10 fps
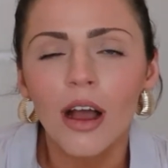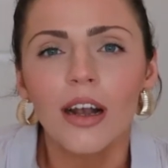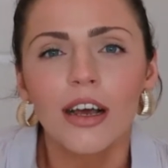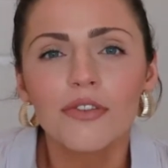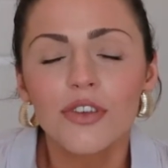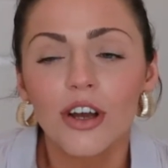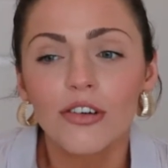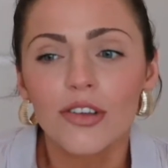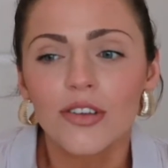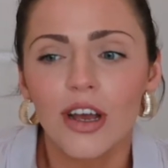I love
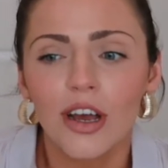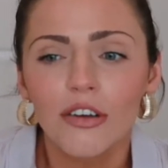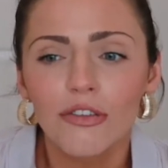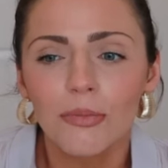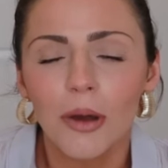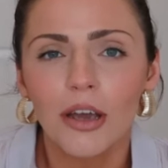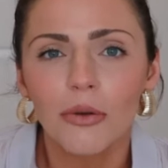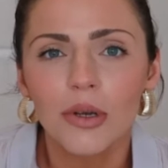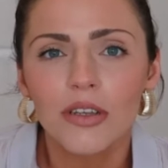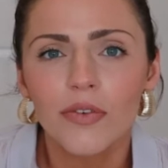Zara stuff but I
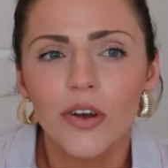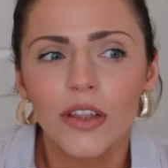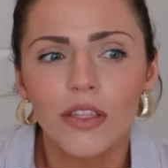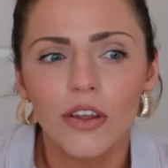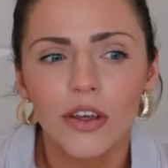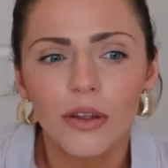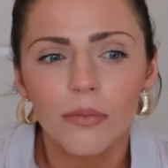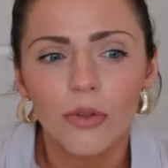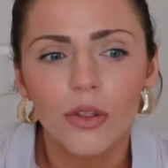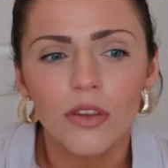always find
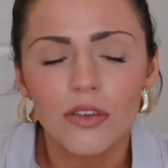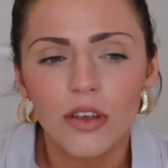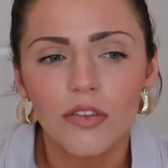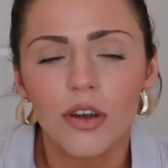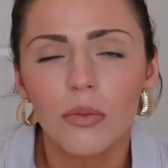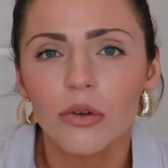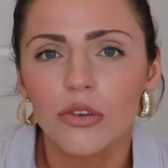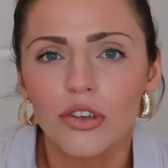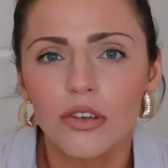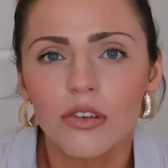that the stuff I
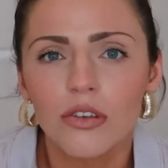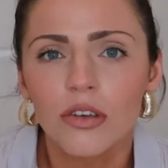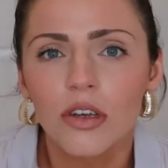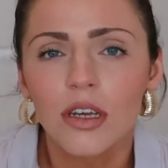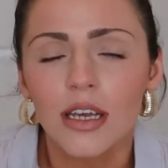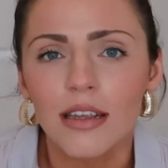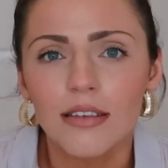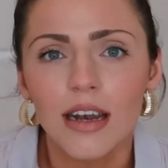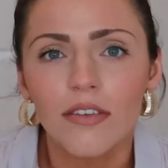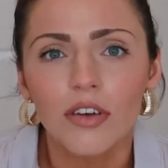want just
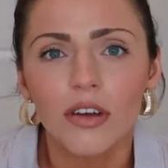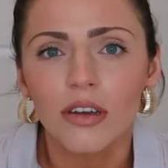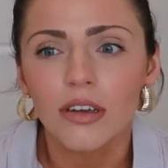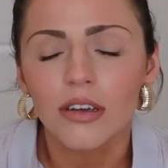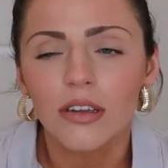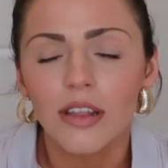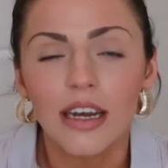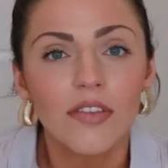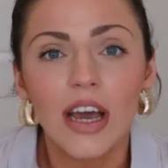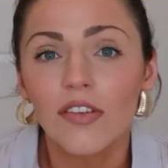is never,
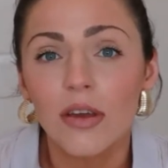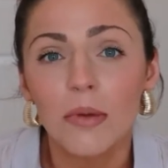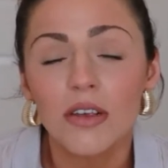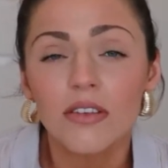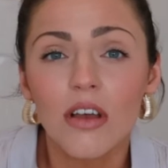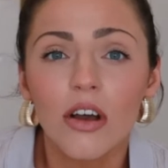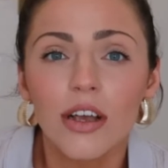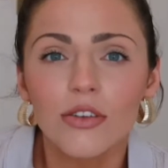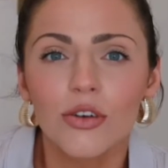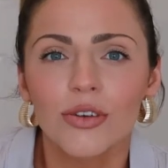they never have it in my
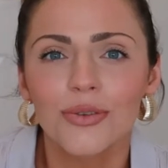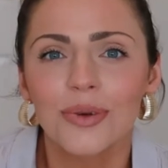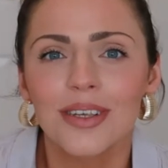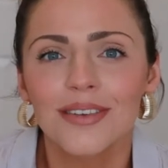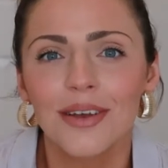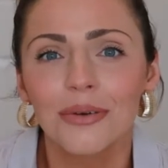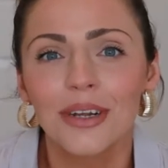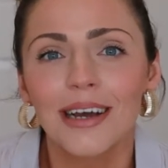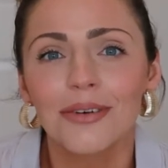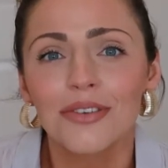size or it's always
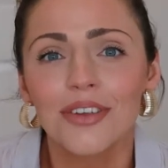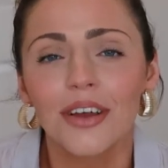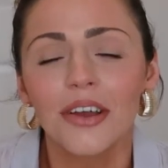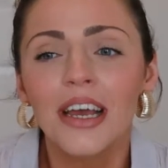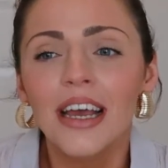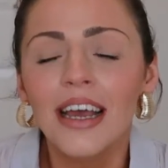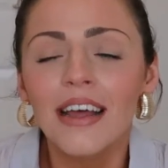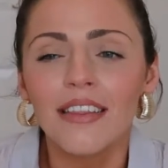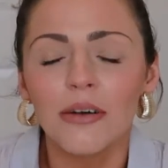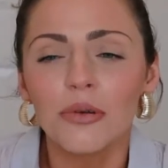sold out so
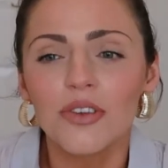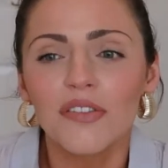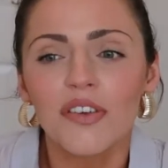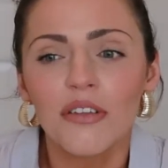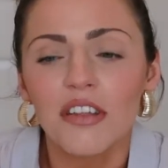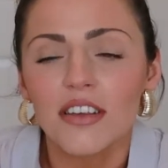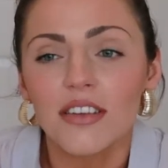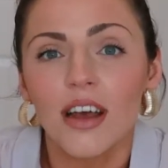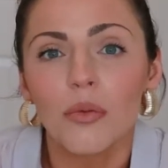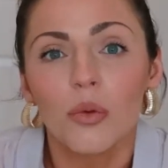there was a few things
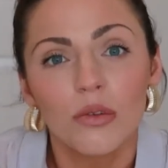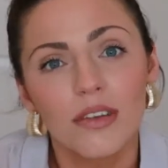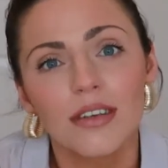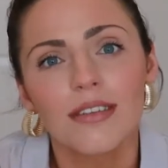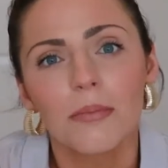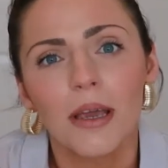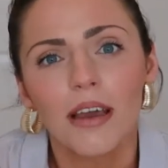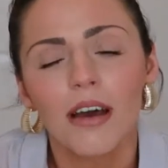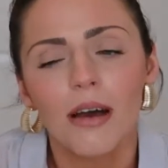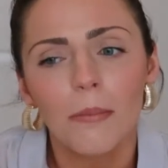that I wanted to
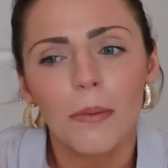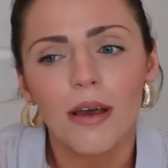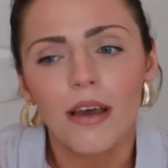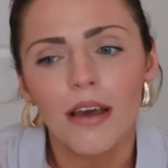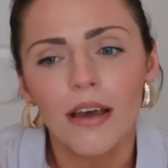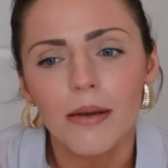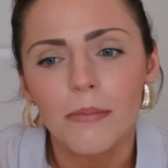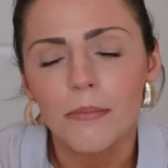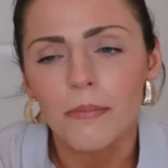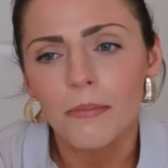pick up
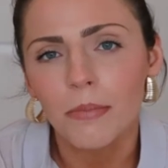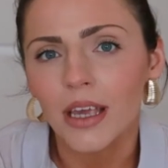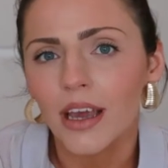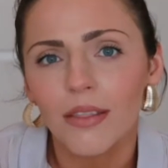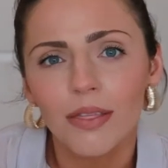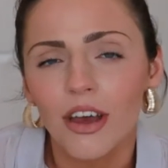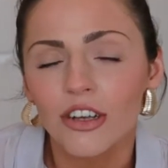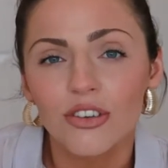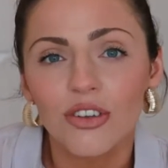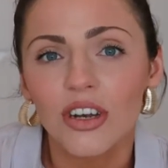um, but yeah
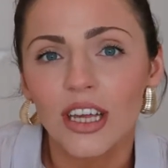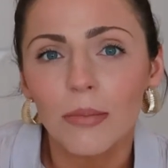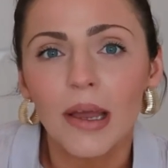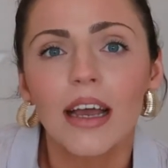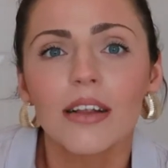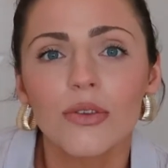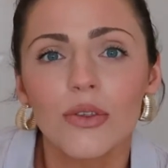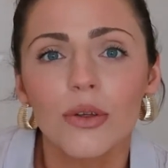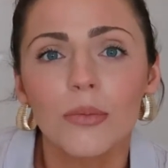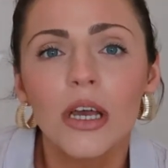I just couldn't get my hands
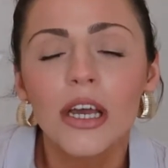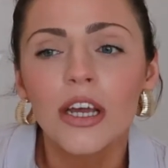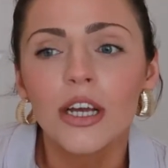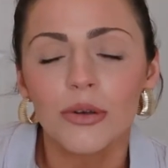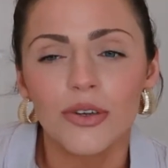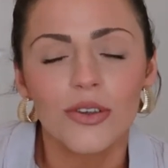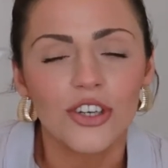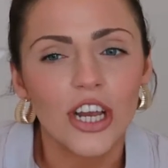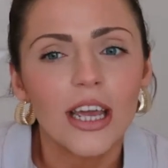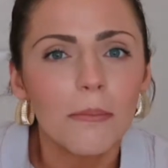on them which is a
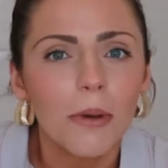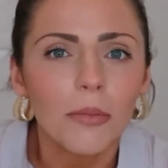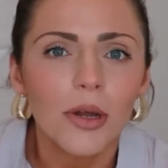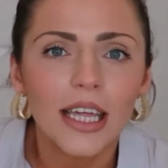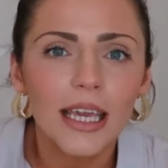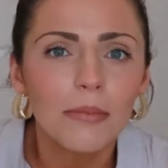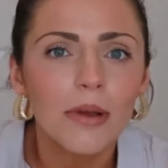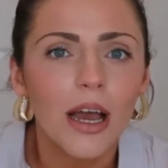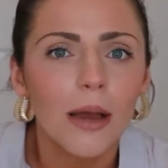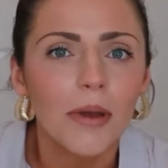shame, but I'm going to keep
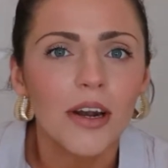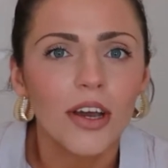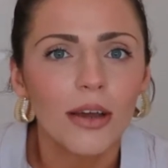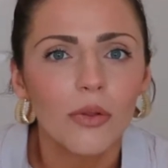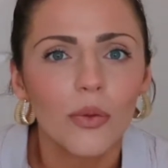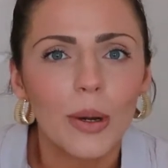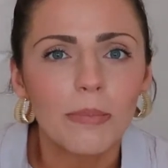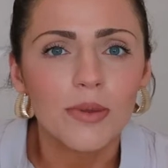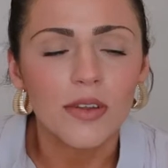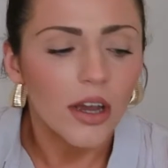um, an eye out on the
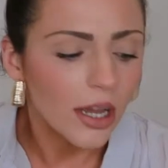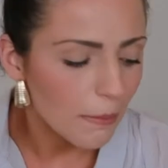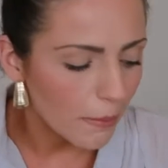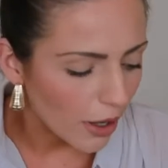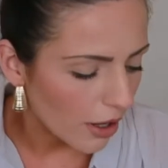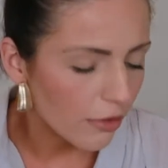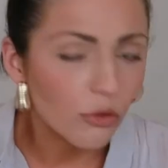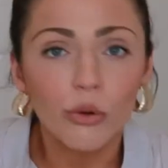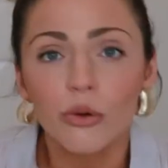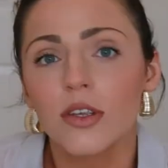website. But
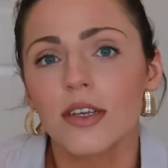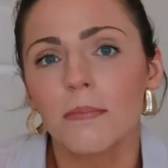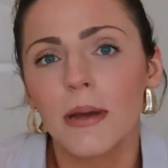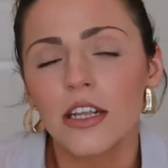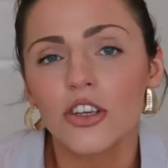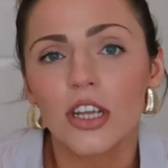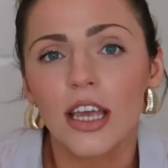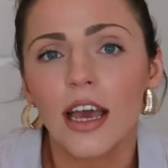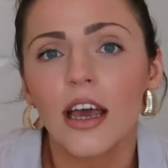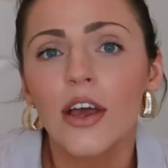of course I did manage to
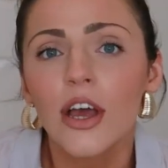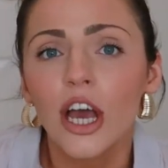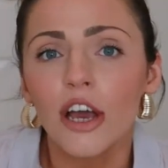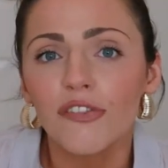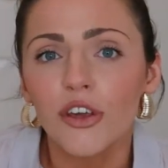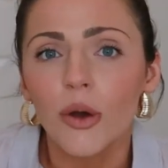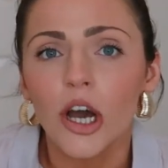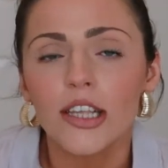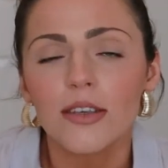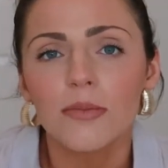get a few
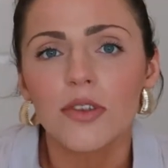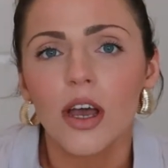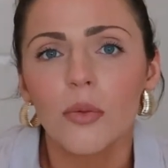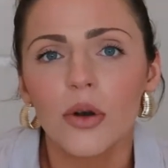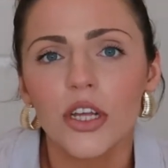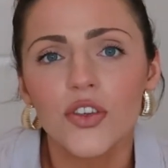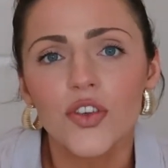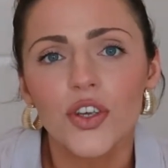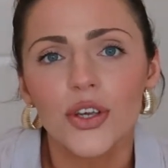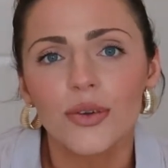items that I wanted
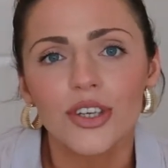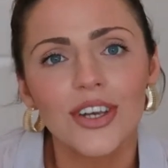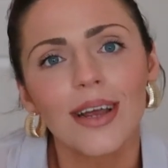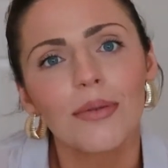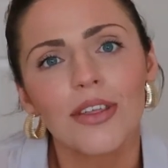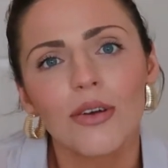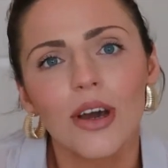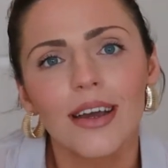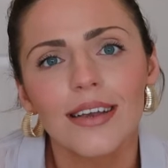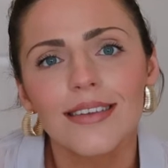to share with you
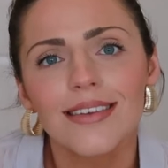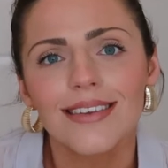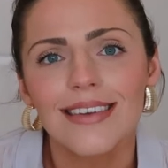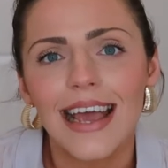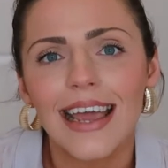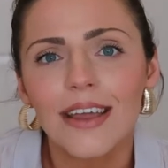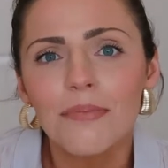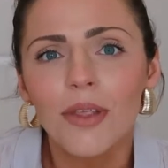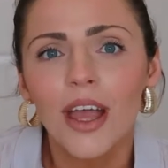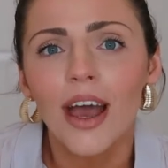guys
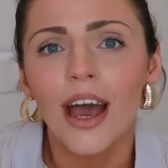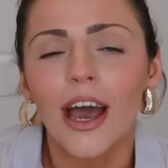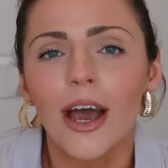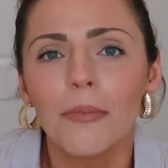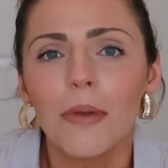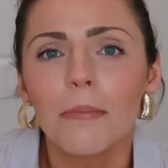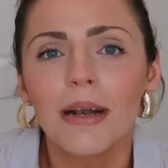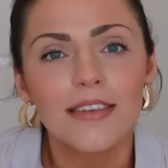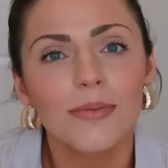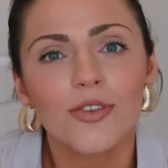today. Um,
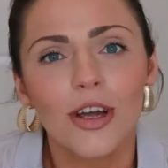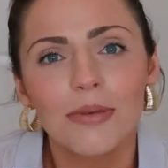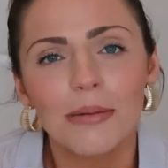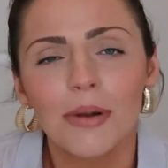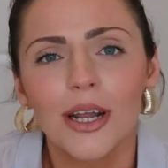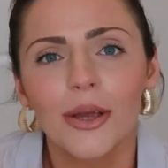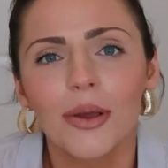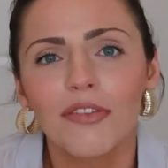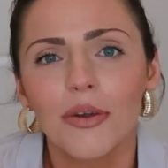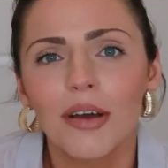please subscribe down below
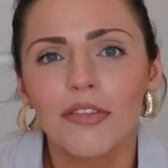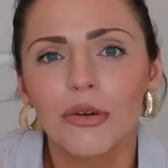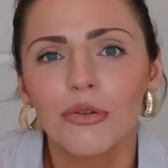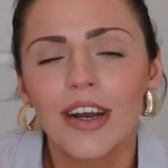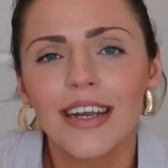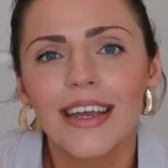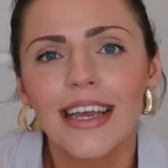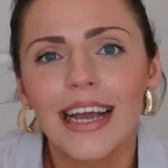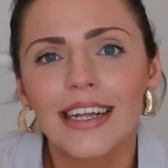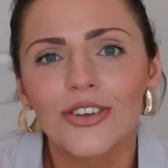if you haven't
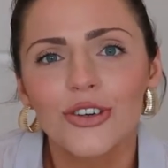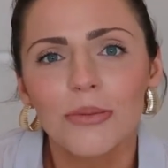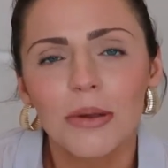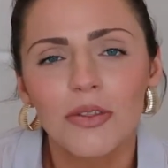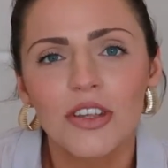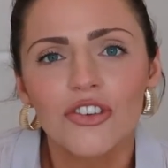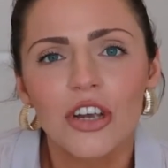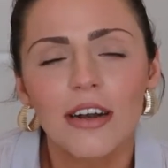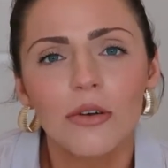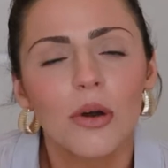already and join me on this
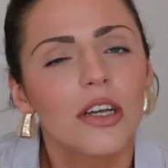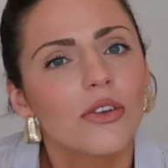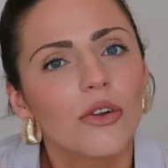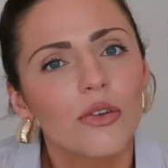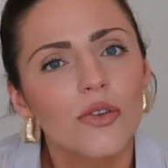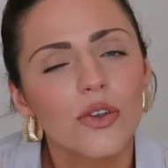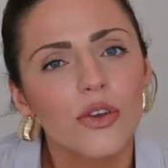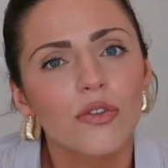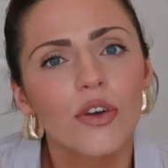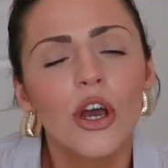channel. I do lots
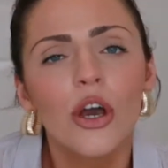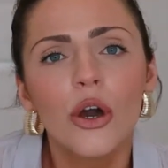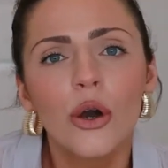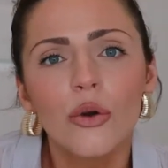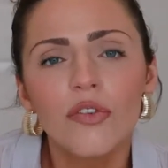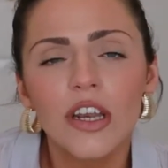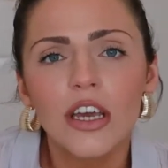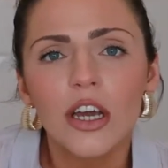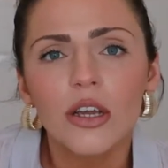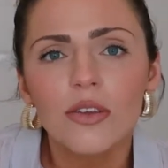of haul
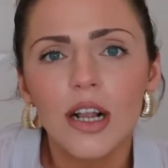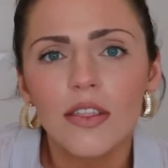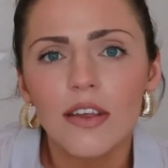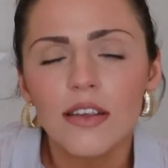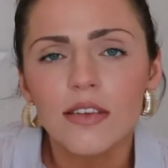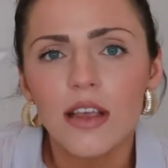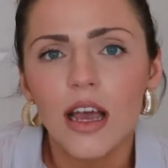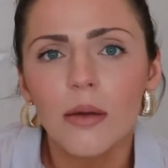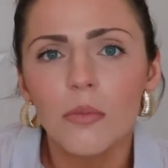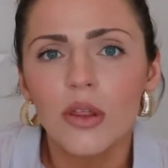videos like this
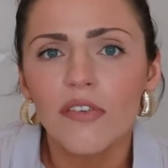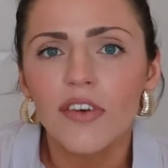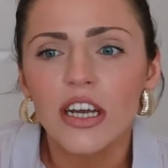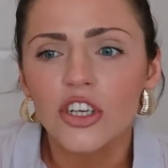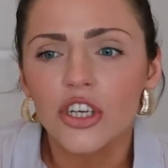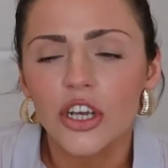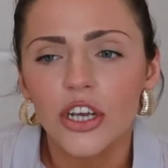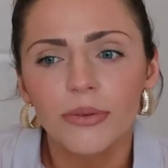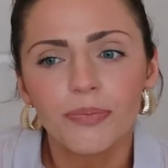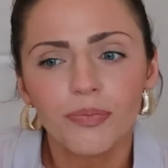um, with
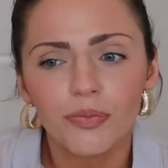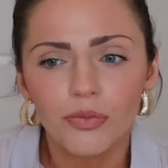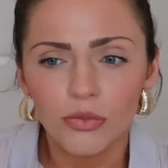fashion,